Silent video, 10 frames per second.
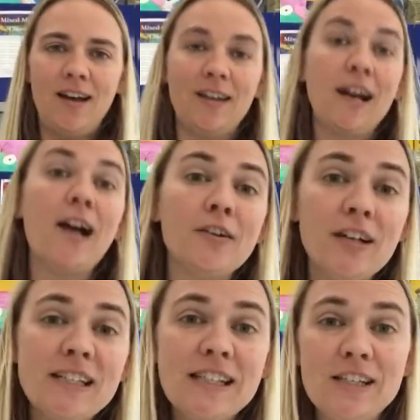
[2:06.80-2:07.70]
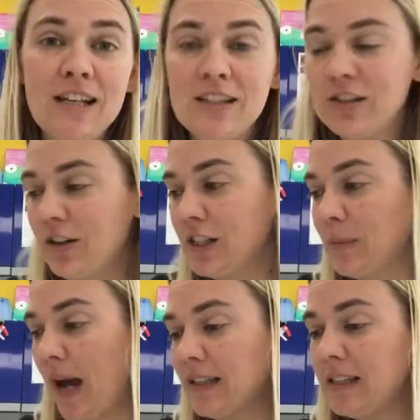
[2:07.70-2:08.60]
colorings in certain
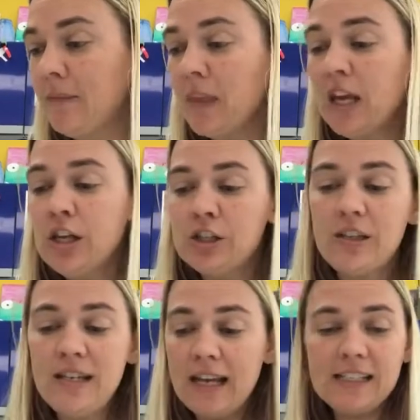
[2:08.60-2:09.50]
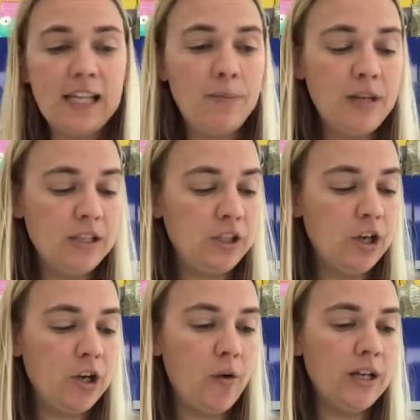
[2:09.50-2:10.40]
spots. So the next step is
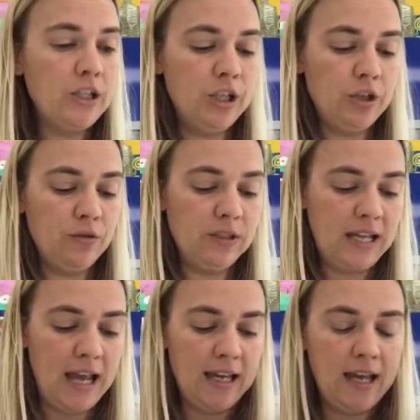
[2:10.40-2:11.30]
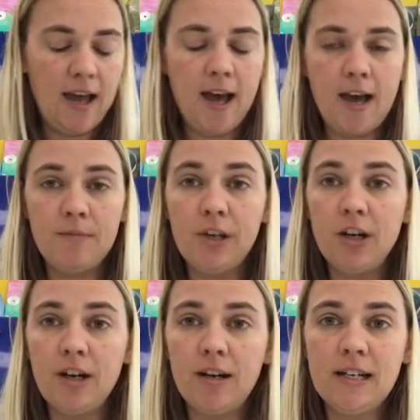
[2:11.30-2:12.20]
you're going to take
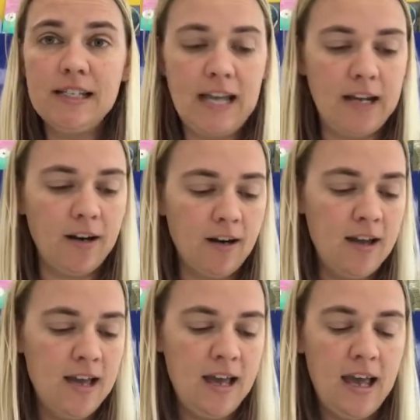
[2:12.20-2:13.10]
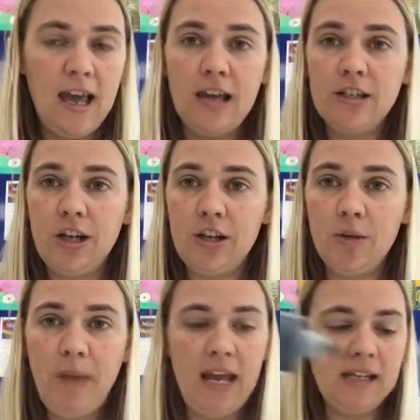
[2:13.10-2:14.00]
your container and your
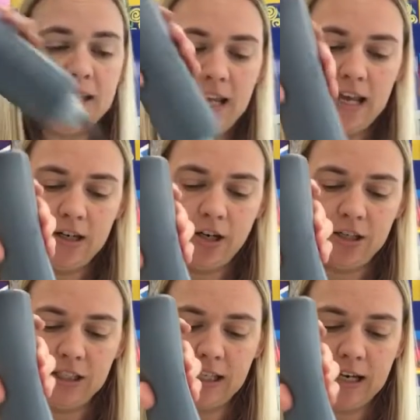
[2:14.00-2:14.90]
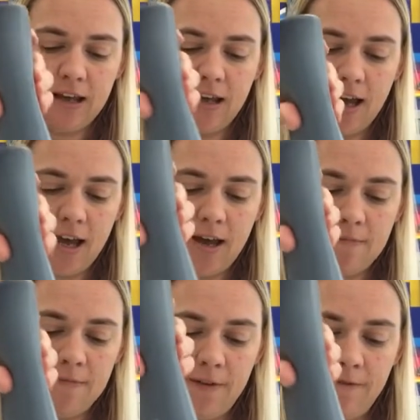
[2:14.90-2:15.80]
paint, and you're just
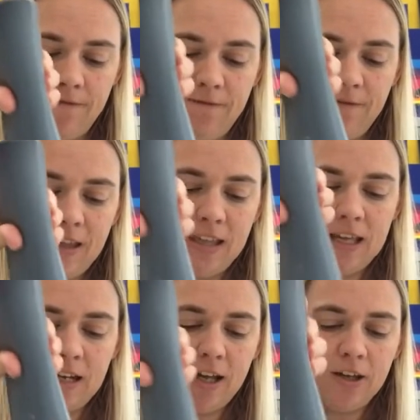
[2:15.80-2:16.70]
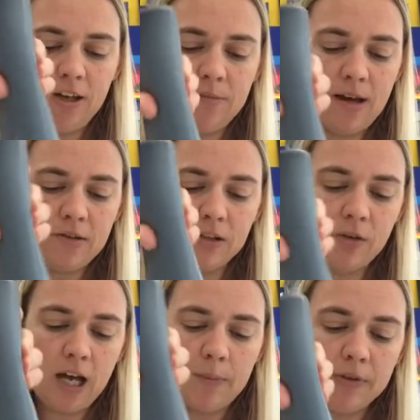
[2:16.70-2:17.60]
gonna fill it a good amount, so
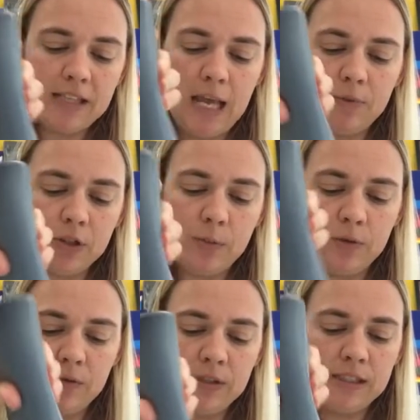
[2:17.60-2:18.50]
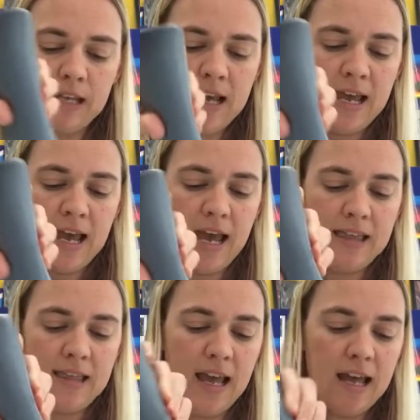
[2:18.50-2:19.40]
a couple tablespoons,
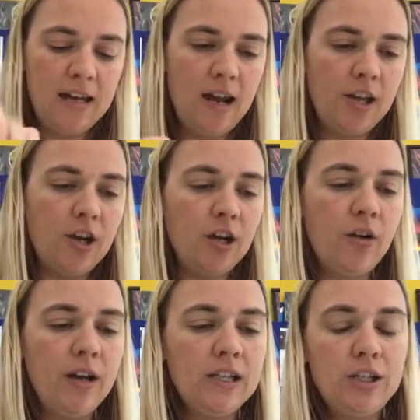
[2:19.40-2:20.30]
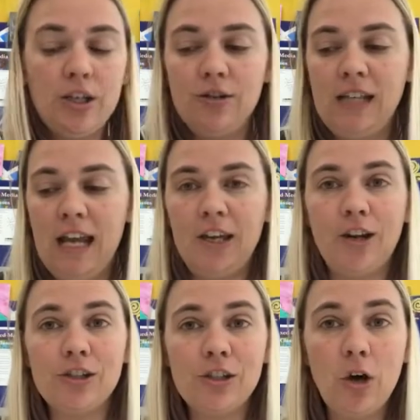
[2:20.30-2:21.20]
and then you're going to take
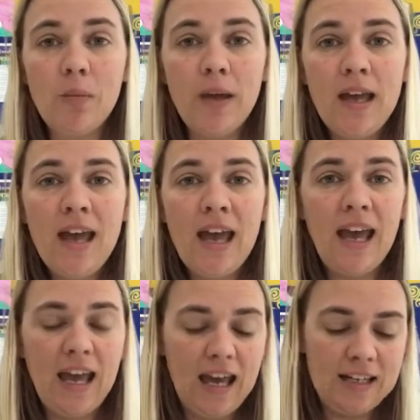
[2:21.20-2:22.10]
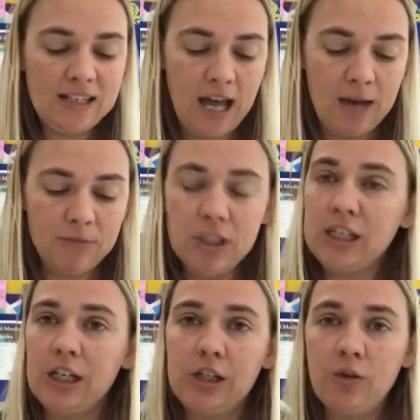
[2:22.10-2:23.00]
your soap and I'm just
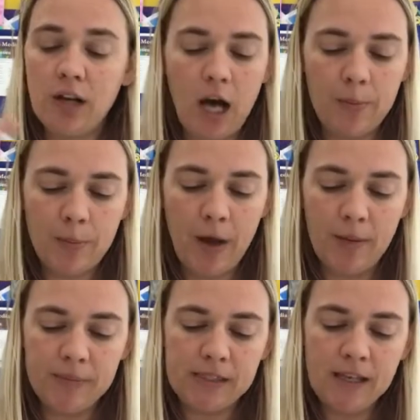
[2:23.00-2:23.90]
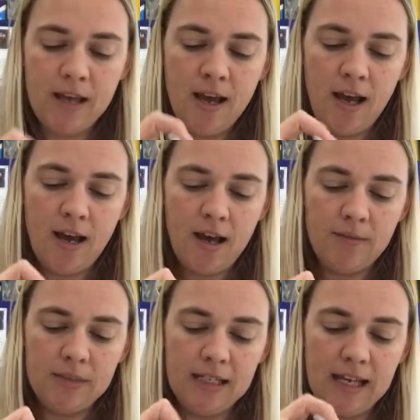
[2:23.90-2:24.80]
gonna do a couple pumps
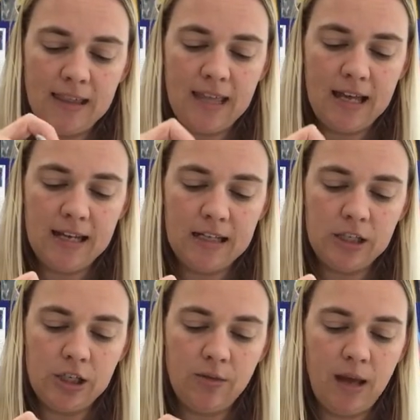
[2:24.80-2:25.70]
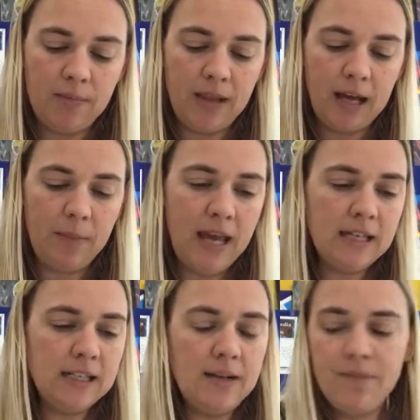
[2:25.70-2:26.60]
to get that into my black
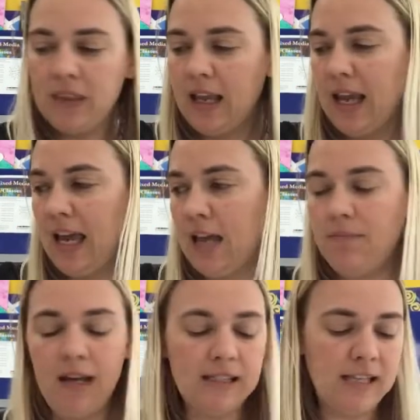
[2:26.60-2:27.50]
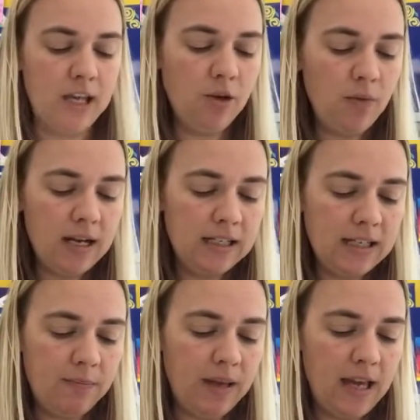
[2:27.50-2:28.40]
paint and mix it. You want it
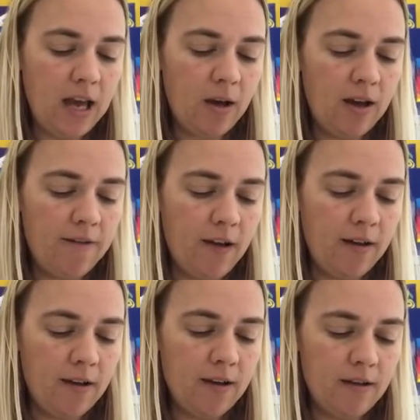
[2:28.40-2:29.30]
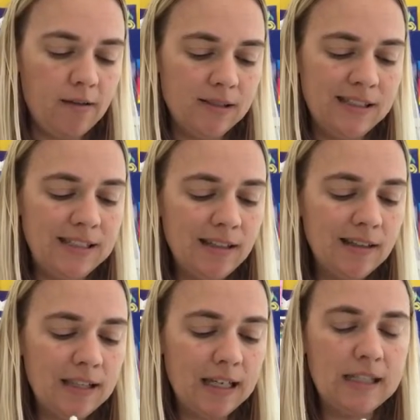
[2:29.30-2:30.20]
to be
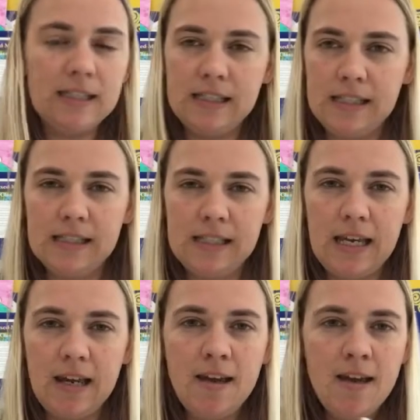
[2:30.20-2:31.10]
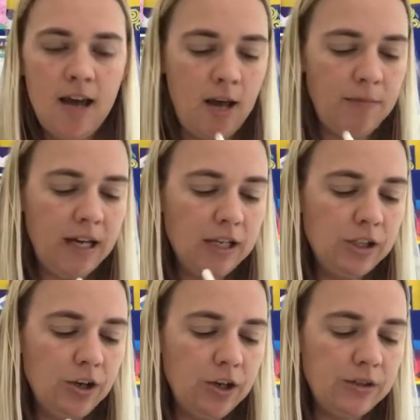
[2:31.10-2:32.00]
still the consistency, because
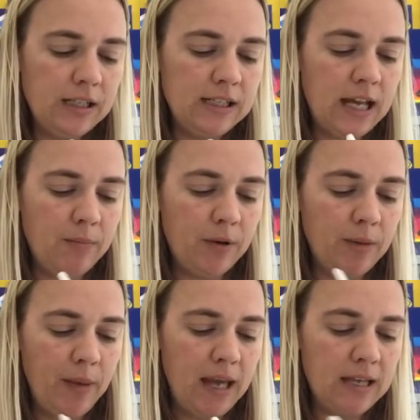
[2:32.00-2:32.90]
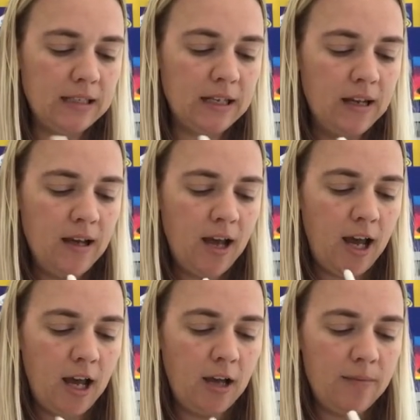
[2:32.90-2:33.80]
you're using tempura paint.
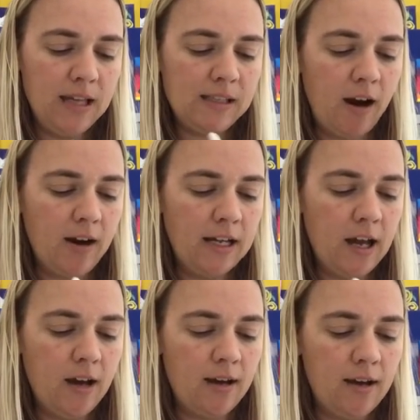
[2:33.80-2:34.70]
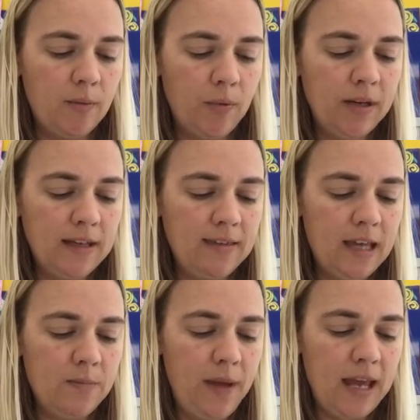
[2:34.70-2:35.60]
It's already a pretty
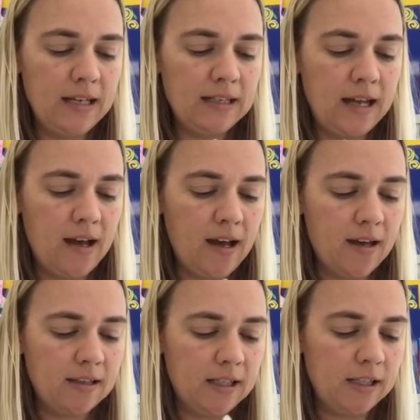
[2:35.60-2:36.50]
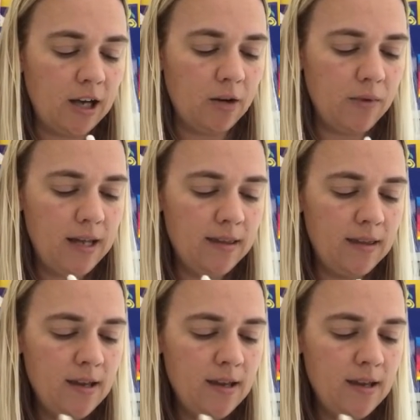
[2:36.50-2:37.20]
thin paint to start with.